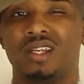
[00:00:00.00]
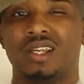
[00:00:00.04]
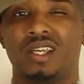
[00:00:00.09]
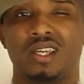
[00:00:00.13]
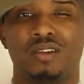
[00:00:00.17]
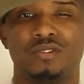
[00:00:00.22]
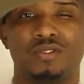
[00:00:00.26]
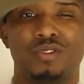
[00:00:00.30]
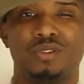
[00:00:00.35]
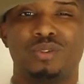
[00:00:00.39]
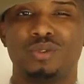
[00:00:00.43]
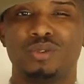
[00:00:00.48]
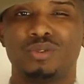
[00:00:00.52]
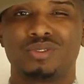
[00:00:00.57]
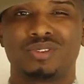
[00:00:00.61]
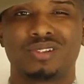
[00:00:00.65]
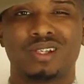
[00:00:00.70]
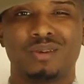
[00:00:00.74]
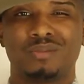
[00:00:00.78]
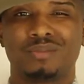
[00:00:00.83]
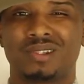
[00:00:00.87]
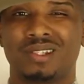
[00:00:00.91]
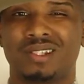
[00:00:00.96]
If you do
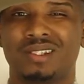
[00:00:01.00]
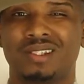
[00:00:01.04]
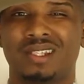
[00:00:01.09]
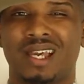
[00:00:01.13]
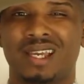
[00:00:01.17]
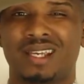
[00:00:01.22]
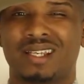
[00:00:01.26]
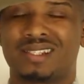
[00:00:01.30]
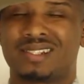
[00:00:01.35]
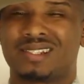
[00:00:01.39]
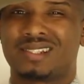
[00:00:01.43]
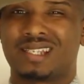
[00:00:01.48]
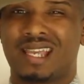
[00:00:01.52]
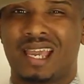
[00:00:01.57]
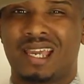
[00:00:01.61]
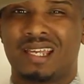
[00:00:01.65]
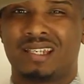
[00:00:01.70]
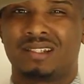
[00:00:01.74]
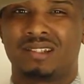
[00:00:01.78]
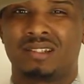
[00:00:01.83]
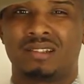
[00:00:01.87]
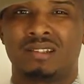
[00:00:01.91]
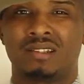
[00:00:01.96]
something like a
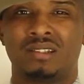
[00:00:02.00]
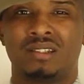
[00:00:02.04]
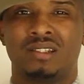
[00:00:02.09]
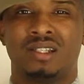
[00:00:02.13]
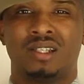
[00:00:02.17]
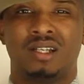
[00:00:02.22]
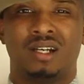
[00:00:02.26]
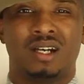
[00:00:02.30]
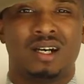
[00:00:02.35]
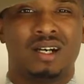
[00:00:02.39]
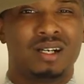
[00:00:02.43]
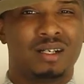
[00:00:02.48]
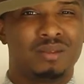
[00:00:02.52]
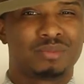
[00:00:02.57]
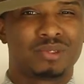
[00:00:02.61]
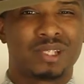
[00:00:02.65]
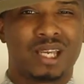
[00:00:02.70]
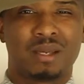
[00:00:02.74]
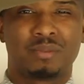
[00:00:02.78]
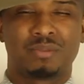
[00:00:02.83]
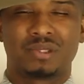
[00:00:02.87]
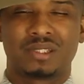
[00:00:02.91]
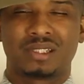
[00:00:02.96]
satin um,
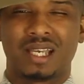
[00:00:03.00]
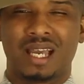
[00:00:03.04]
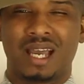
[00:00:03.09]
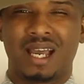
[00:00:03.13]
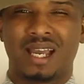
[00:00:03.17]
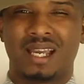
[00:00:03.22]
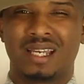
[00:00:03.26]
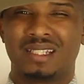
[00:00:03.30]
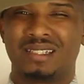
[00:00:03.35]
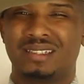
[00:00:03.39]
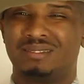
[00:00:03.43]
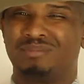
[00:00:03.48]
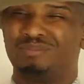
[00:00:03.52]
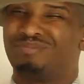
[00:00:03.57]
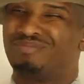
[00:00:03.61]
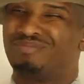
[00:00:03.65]
type of tie,